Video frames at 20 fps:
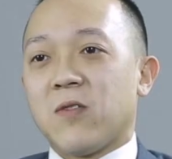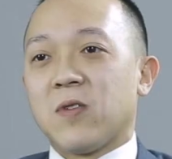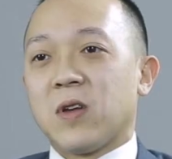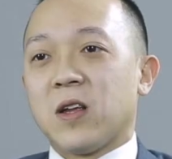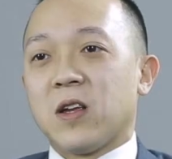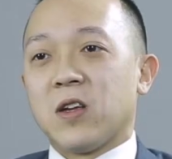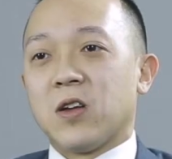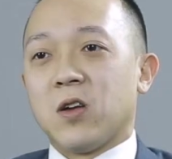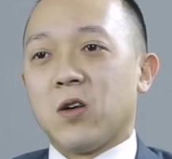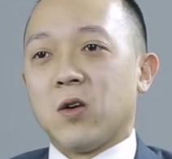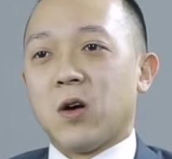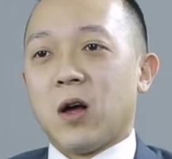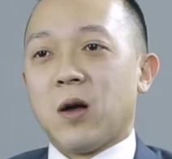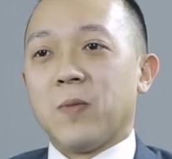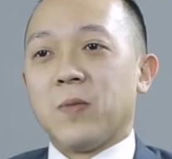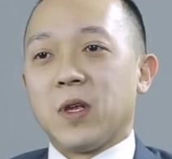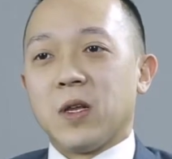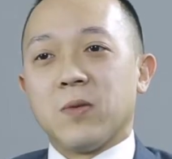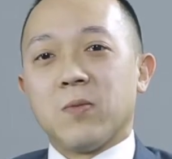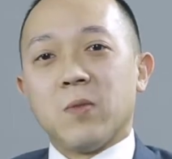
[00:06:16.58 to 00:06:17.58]
everything,
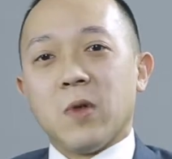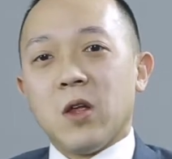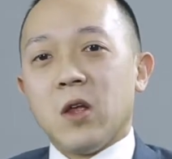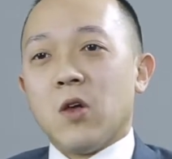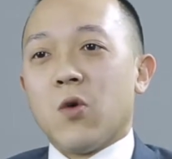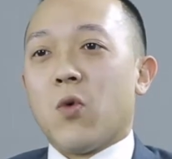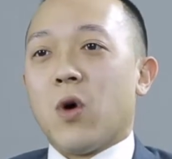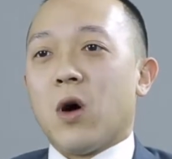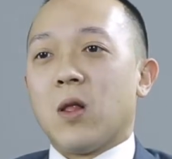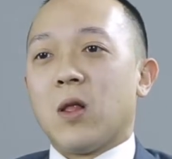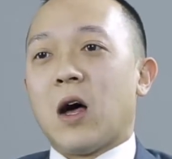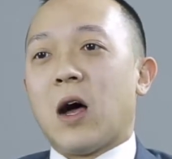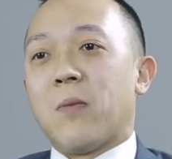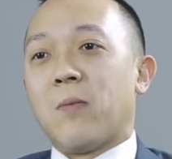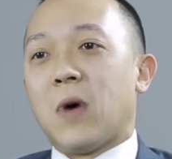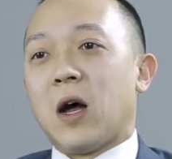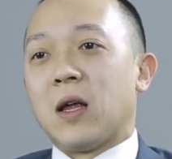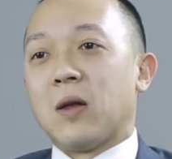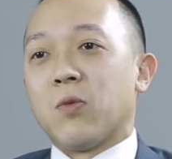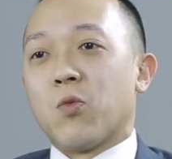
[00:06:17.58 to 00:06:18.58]
while
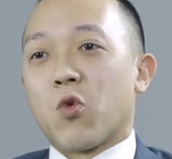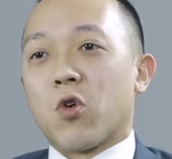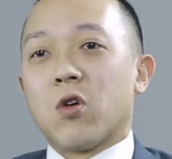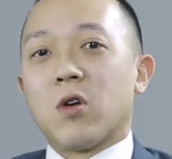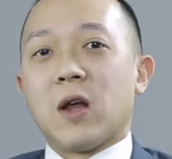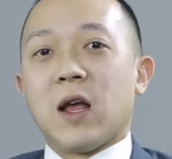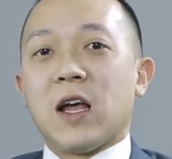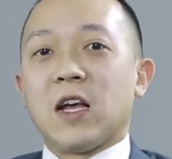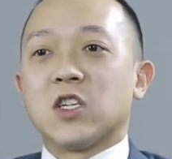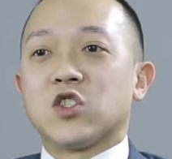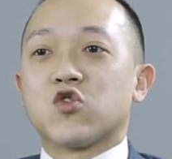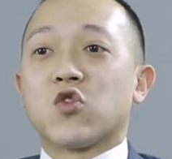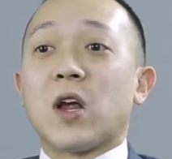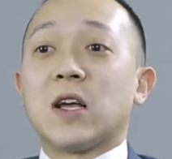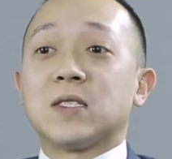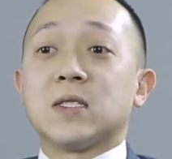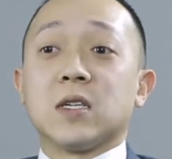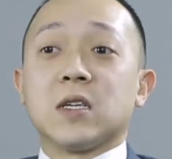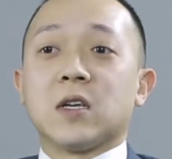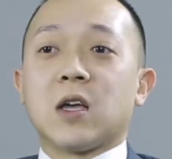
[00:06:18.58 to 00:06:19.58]
mine weren't as
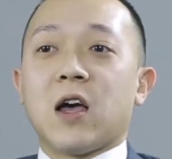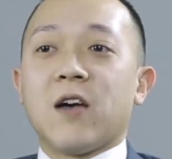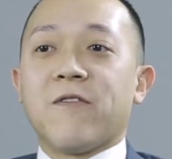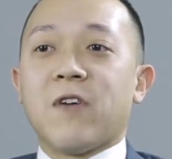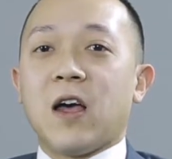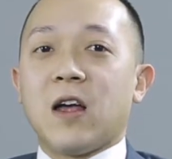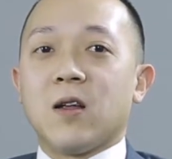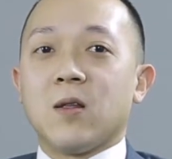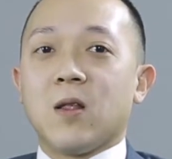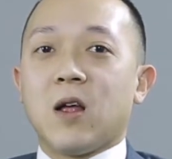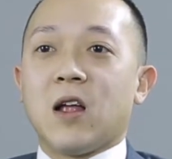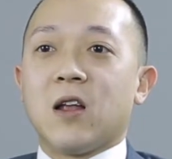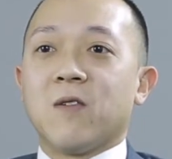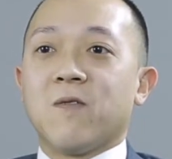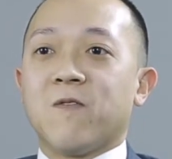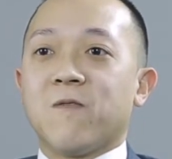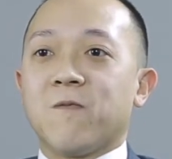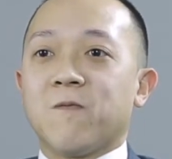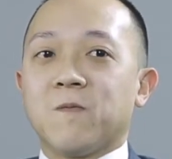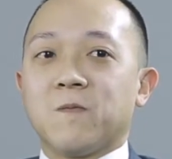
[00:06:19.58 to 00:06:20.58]
drastic, I've had a lot
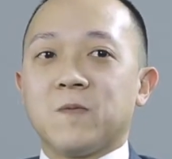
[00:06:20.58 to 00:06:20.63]
of